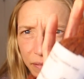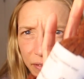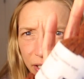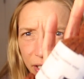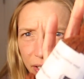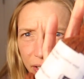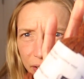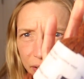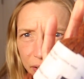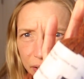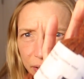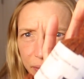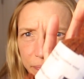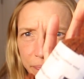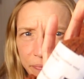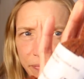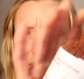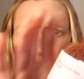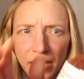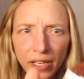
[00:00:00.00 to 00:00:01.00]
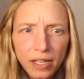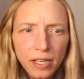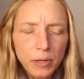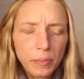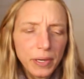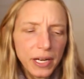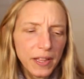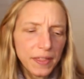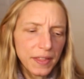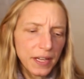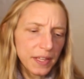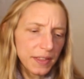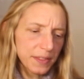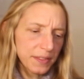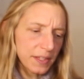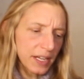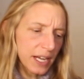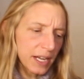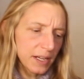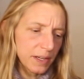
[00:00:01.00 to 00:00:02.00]
of color. But I,
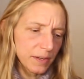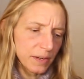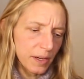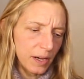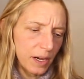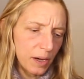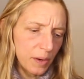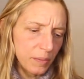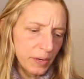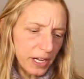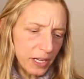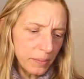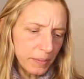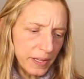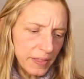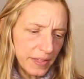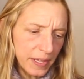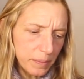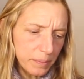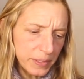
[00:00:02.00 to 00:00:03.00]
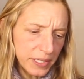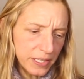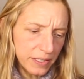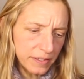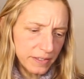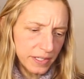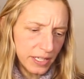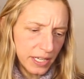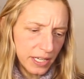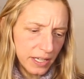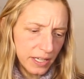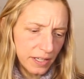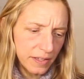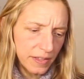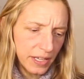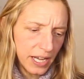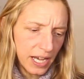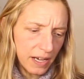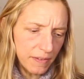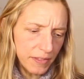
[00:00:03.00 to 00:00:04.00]
I, I uh, recommend them because they,
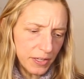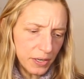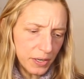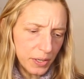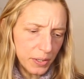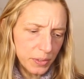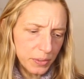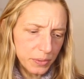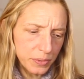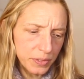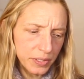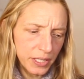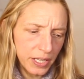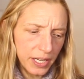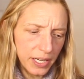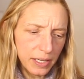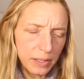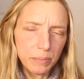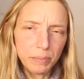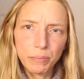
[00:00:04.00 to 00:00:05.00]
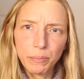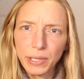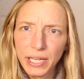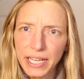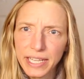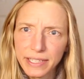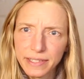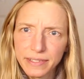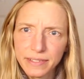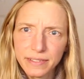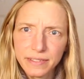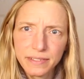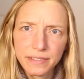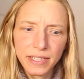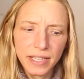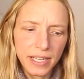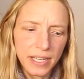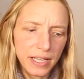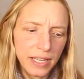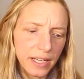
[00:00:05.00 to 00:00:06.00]
they have their own um, blends,
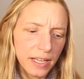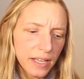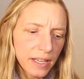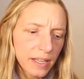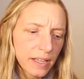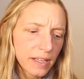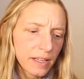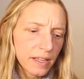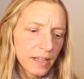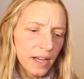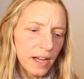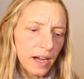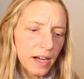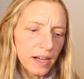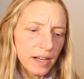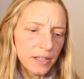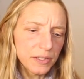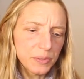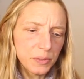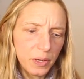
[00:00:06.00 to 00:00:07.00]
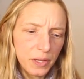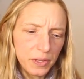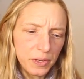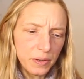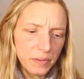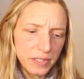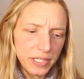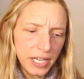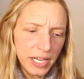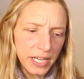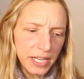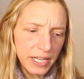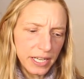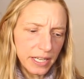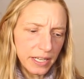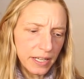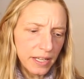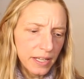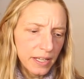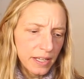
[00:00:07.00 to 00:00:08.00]
they uh, do all their own
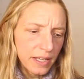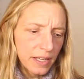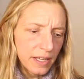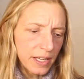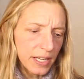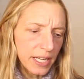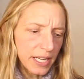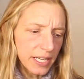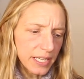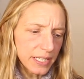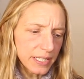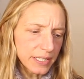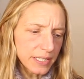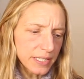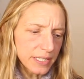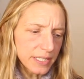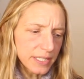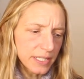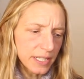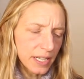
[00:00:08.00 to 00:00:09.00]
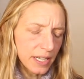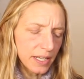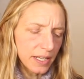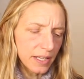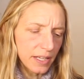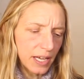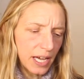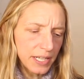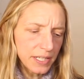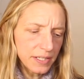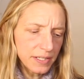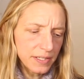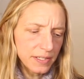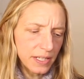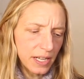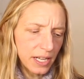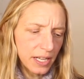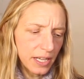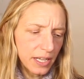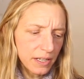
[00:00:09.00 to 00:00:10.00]
dyeing, and uh, I just
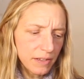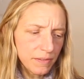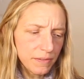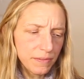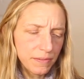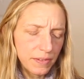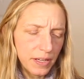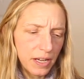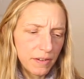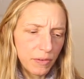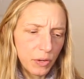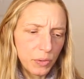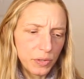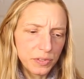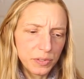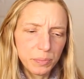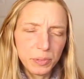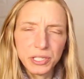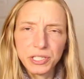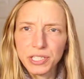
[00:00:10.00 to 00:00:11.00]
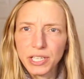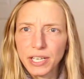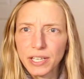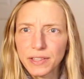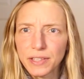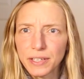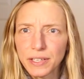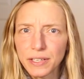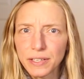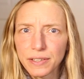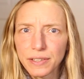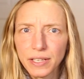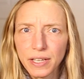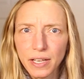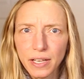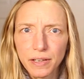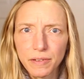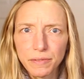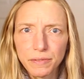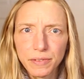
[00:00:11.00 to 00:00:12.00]
I kind of have always appreciated the the
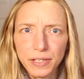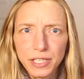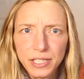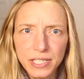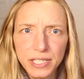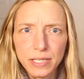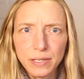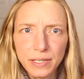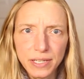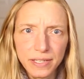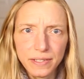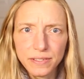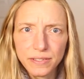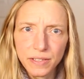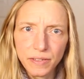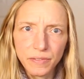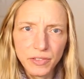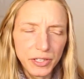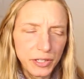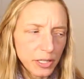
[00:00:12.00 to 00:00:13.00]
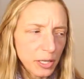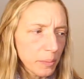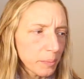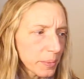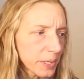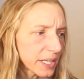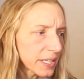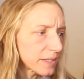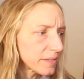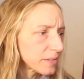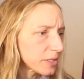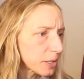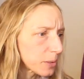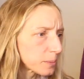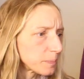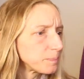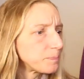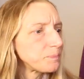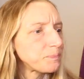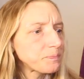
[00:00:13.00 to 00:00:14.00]
kind of indiness of their company.
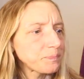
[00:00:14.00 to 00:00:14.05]
So